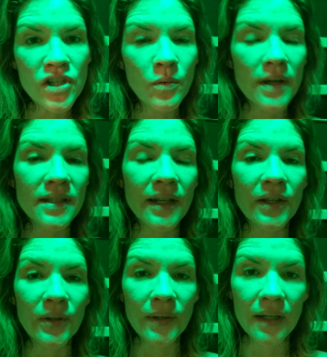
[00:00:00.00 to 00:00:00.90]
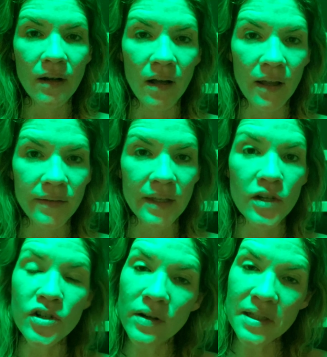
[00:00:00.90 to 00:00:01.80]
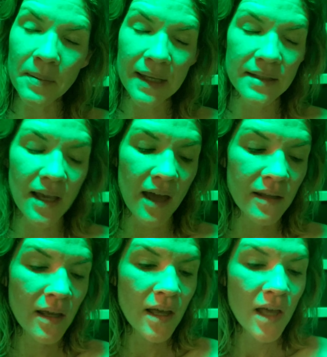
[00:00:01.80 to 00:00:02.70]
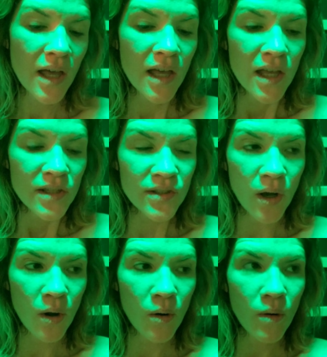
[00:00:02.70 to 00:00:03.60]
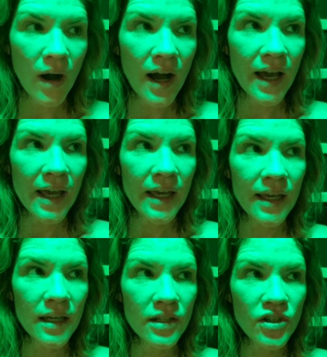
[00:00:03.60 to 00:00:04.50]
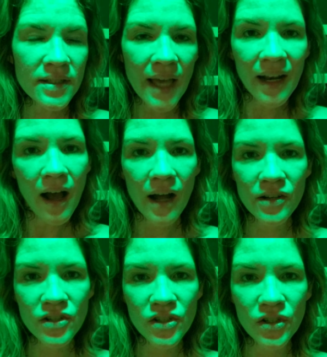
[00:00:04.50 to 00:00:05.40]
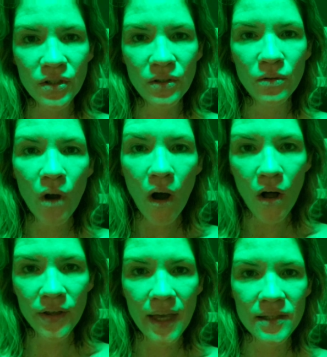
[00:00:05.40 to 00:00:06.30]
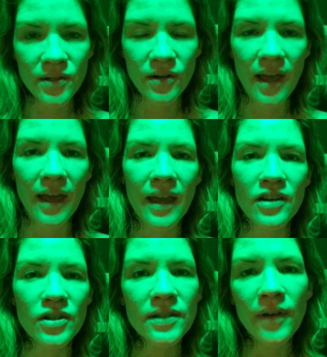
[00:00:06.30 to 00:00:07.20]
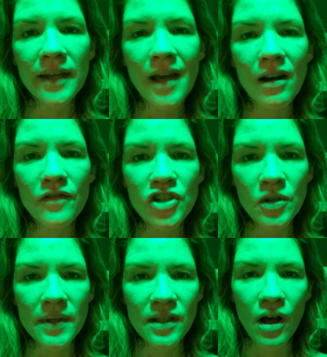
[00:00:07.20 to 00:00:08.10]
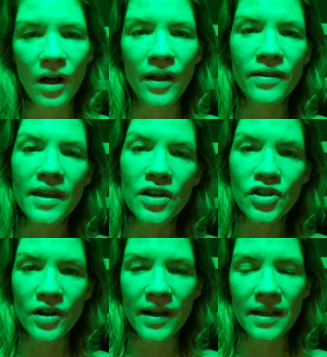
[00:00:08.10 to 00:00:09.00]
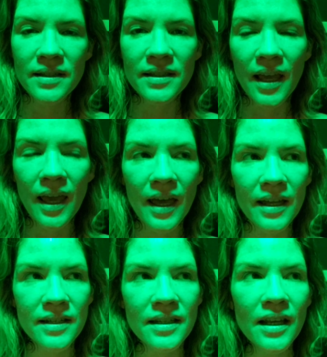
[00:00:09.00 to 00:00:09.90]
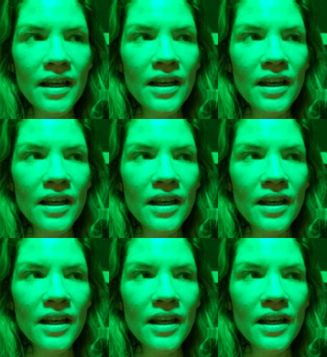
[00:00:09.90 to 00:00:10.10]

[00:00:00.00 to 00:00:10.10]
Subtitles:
she wasn't included on the insurance plans yet. So I just had a hunch to call yesterday and just find out if she was on the insurance, and